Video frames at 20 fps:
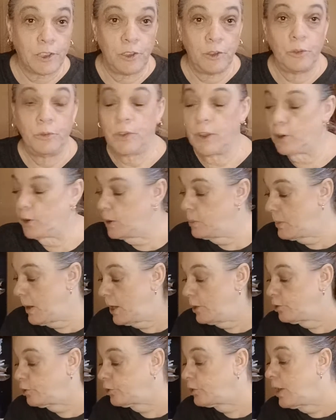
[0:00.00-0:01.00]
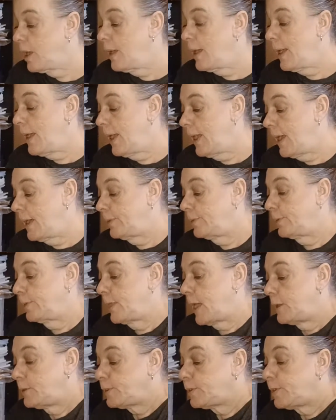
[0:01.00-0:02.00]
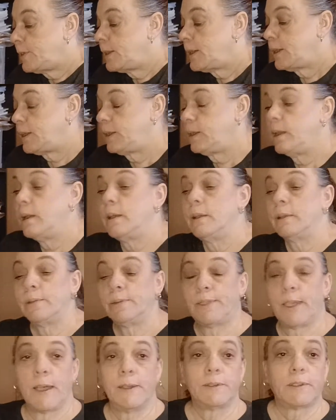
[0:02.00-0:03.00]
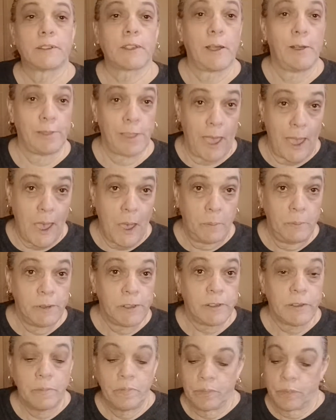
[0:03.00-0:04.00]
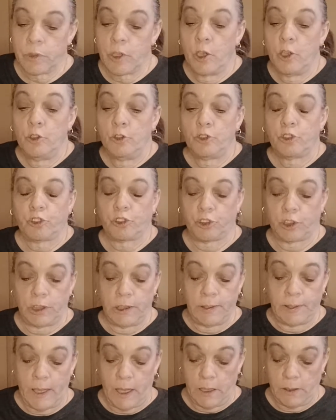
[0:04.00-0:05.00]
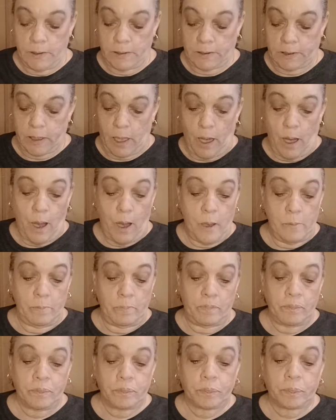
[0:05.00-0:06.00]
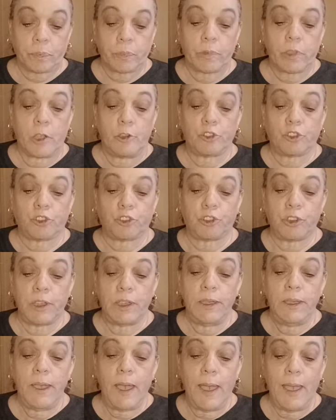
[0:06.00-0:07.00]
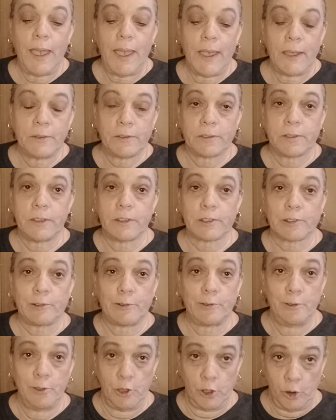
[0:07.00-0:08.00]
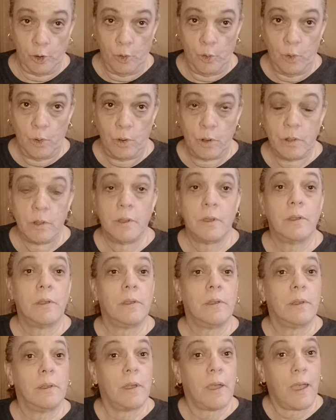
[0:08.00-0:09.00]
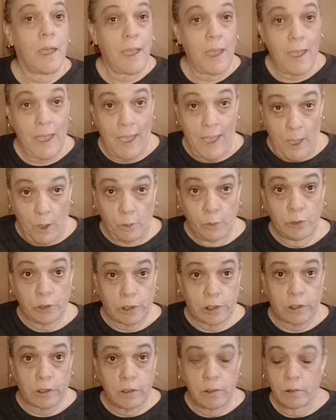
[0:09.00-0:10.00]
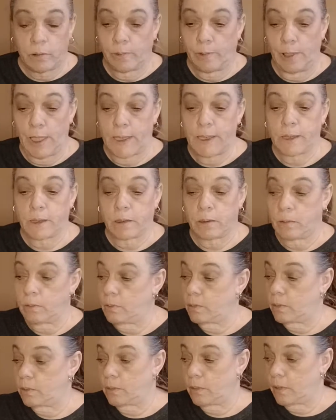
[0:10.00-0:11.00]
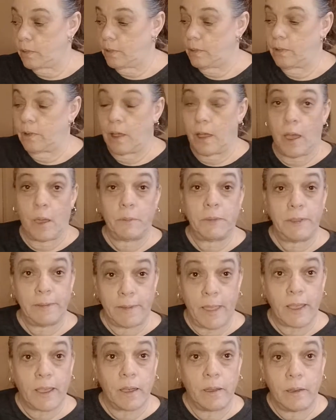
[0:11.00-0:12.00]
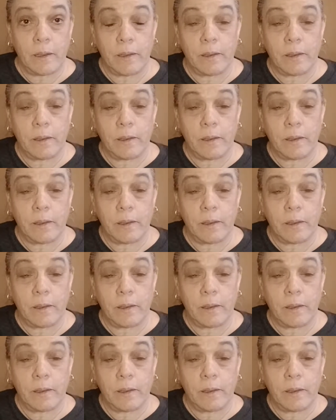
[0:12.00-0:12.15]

you very much. And Leslie does collabs. She does, um, she has this little house, like, I mean, like,